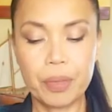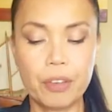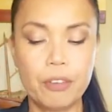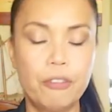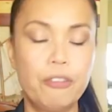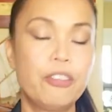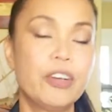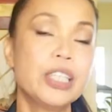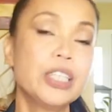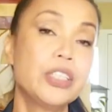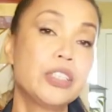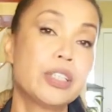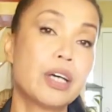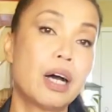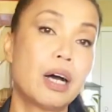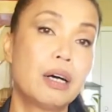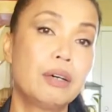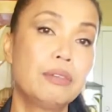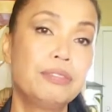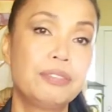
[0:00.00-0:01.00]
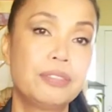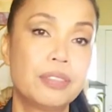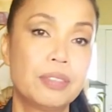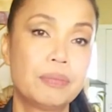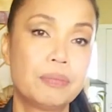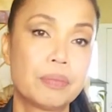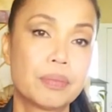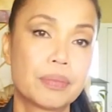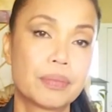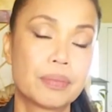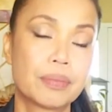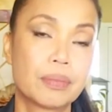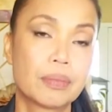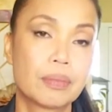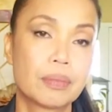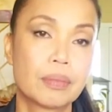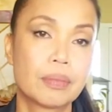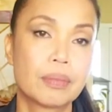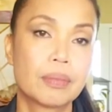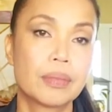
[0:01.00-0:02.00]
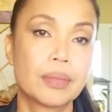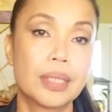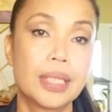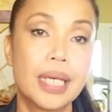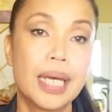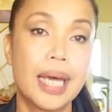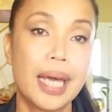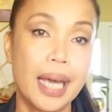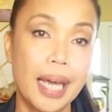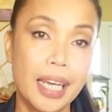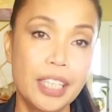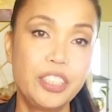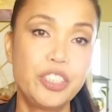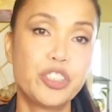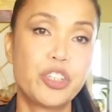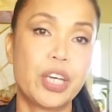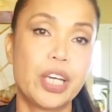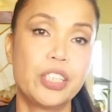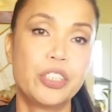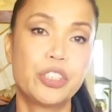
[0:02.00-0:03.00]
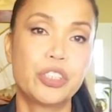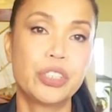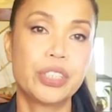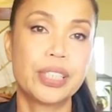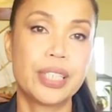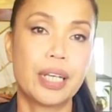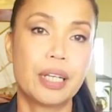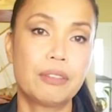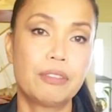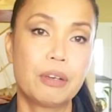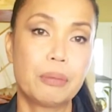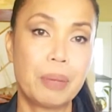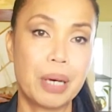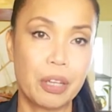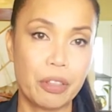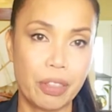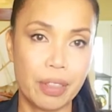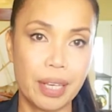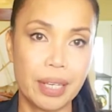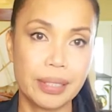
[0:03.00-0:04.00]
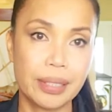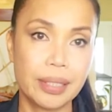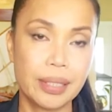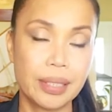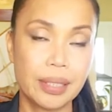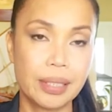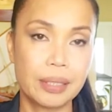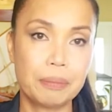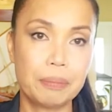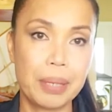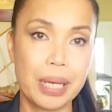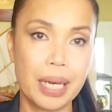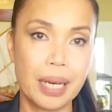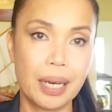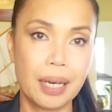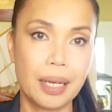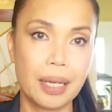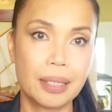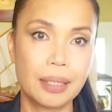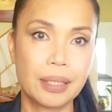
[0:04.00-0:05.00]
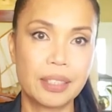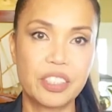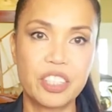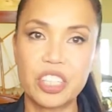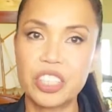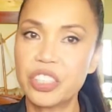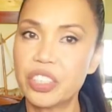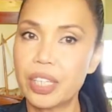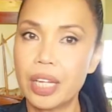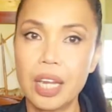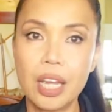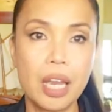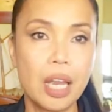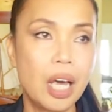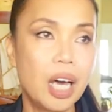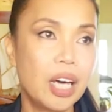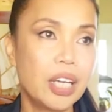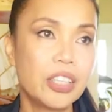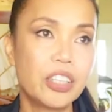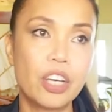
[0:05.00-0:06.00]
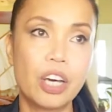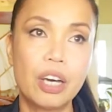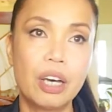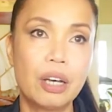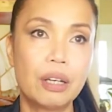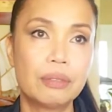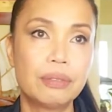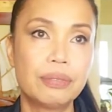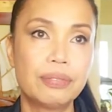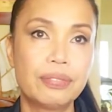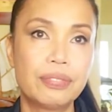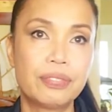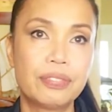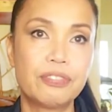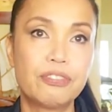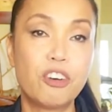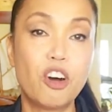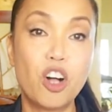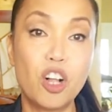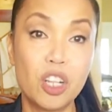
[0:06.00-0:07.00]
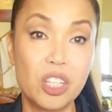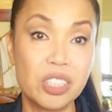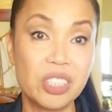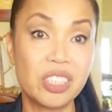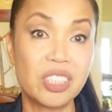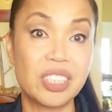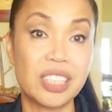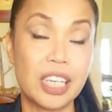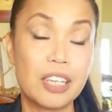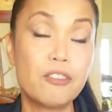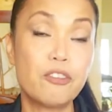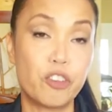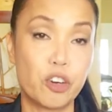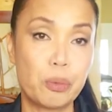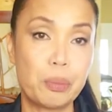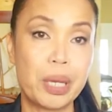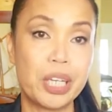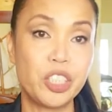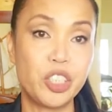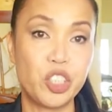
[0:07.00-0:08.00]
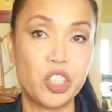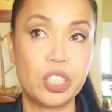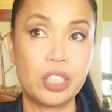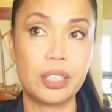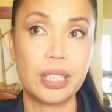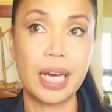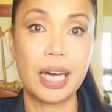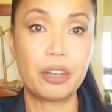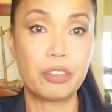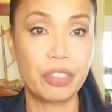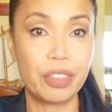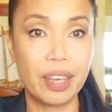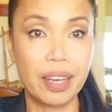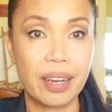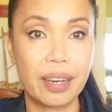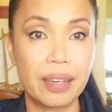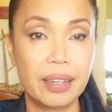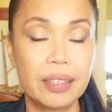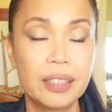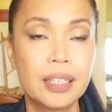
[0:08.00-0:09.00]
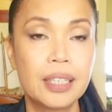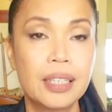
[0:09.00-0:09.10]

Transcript: First off, educate yourself about this, because there's a lot of false information out there.